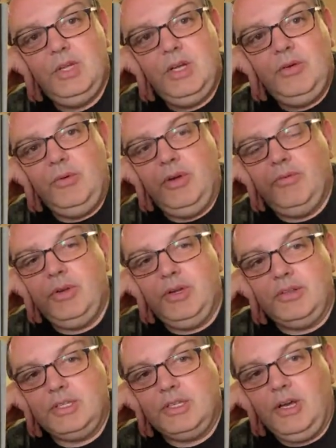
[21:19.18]
Why have we
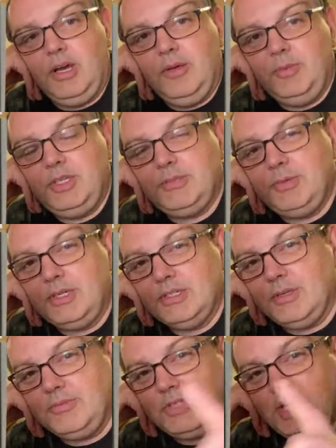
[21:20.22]
got the time? Just because
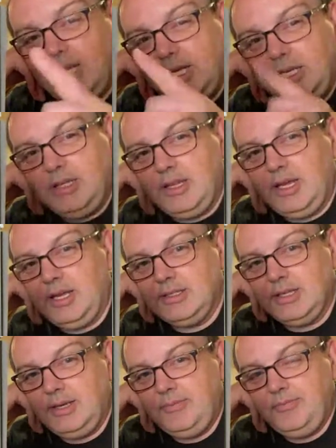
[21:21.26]
I'm checking
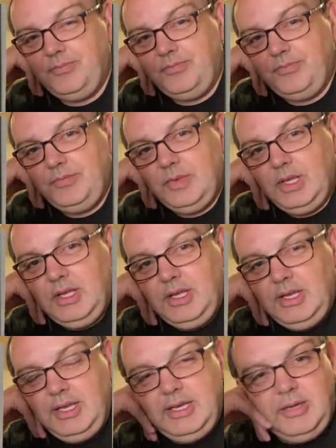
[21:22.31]
that
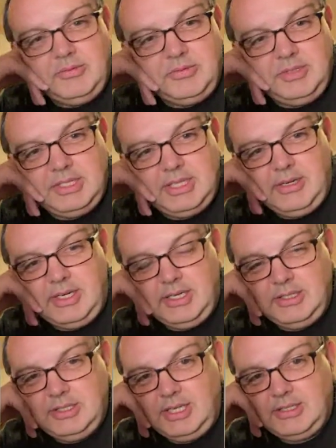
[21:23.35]
it helps me so I
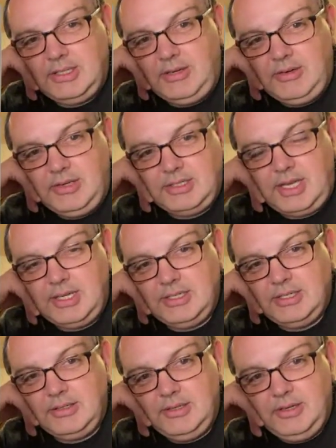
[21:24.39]
can check
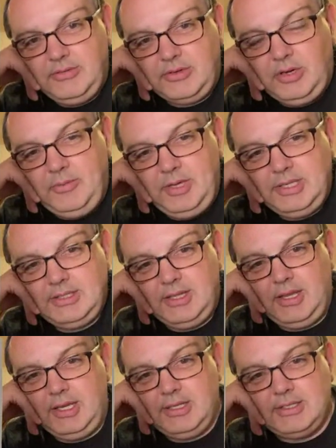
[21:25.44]
synchronization of comments and
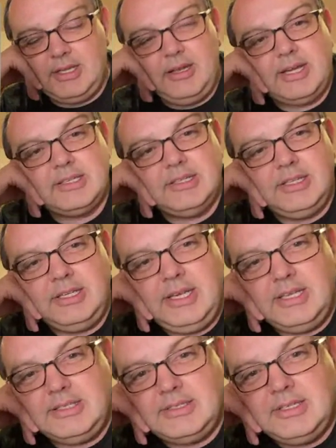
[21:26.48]
things. So actually,
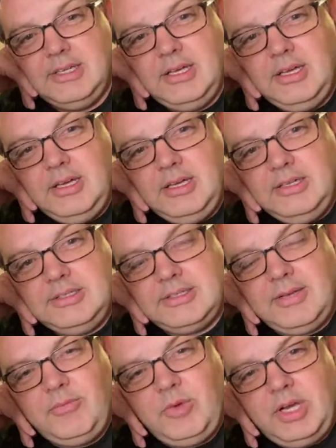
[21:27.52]
yes,
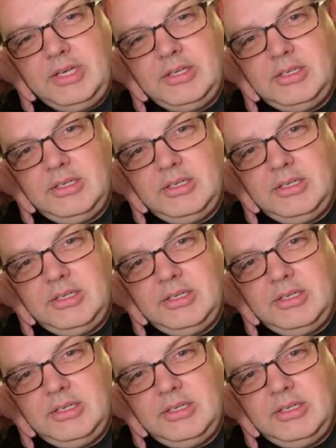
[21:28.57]
someone